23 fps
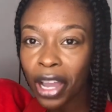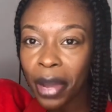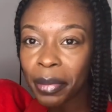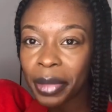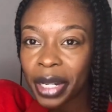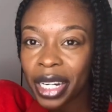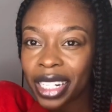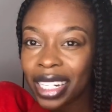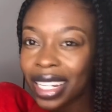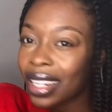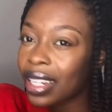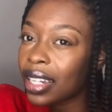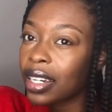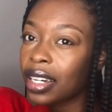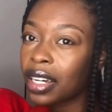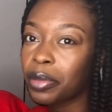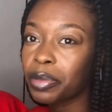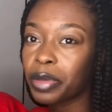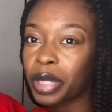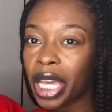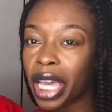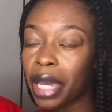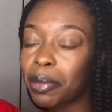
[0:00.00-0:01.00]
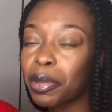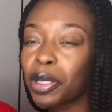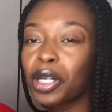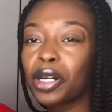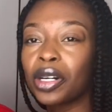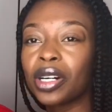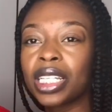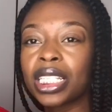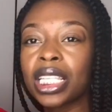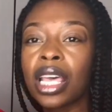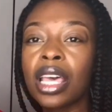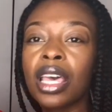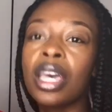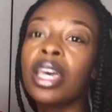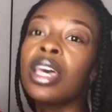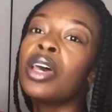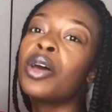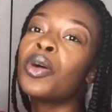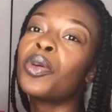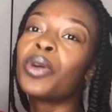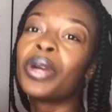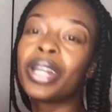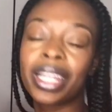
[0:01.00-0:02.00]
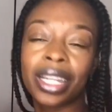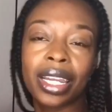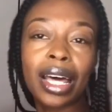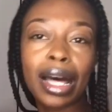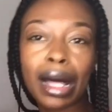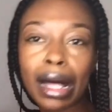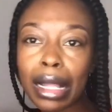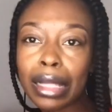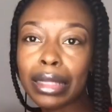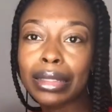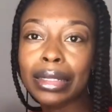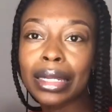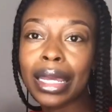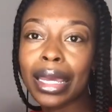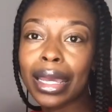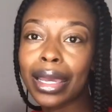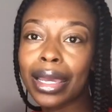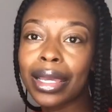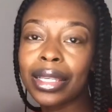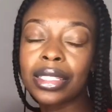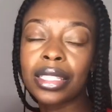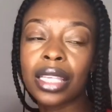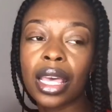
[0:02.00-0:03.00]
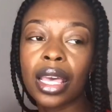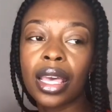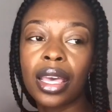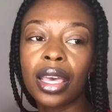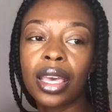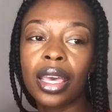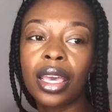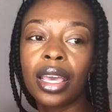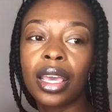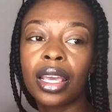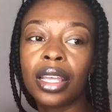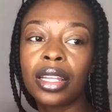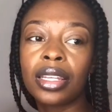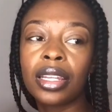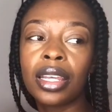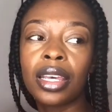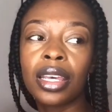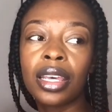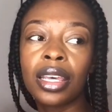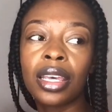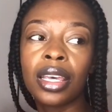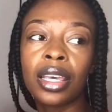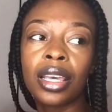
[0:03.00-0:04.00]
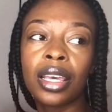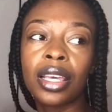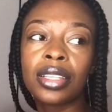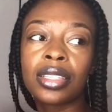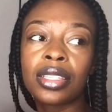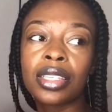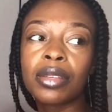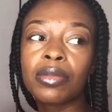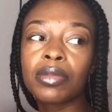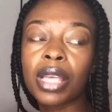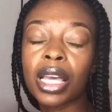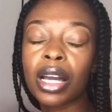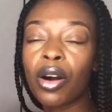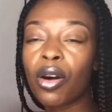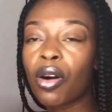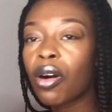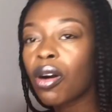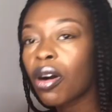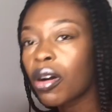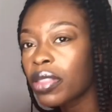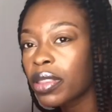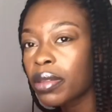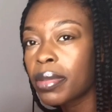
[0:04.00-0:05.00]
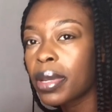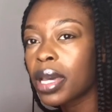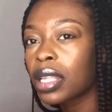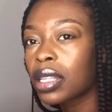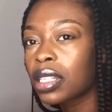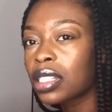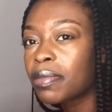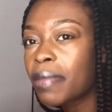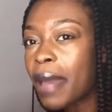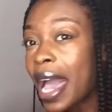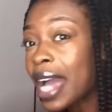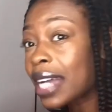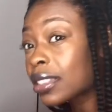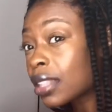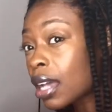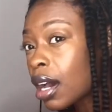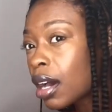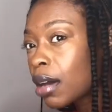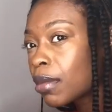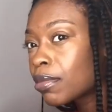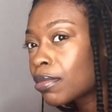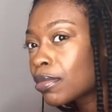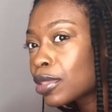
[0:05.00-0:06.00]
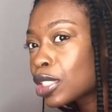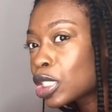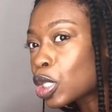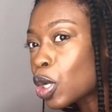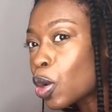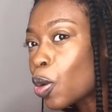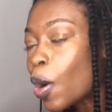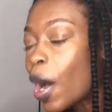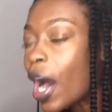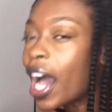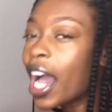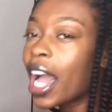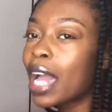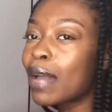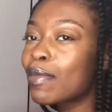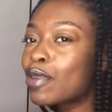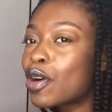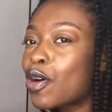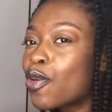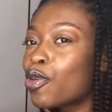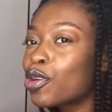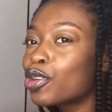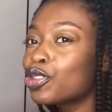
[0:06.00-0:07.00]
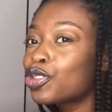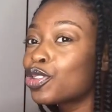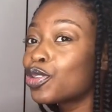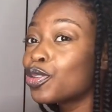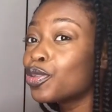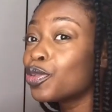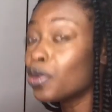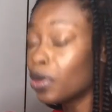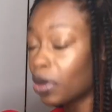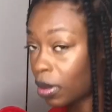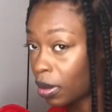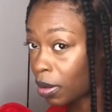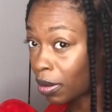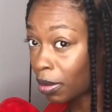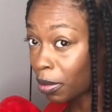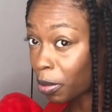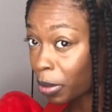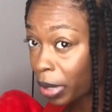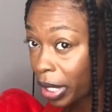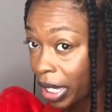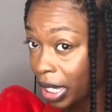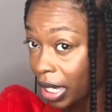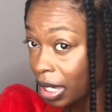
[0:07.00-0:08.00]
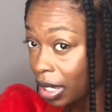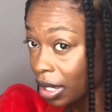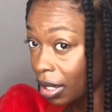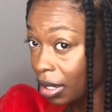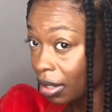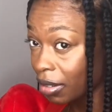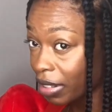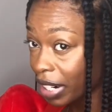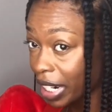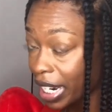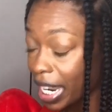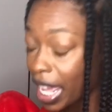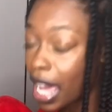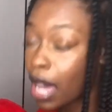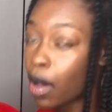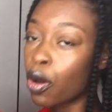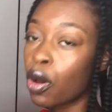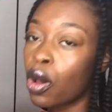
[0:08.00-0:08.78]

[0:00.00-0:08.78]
but it didn't come yet because we're in the holidays and it seems like all the mail is backed up. So I am going to wing it right now.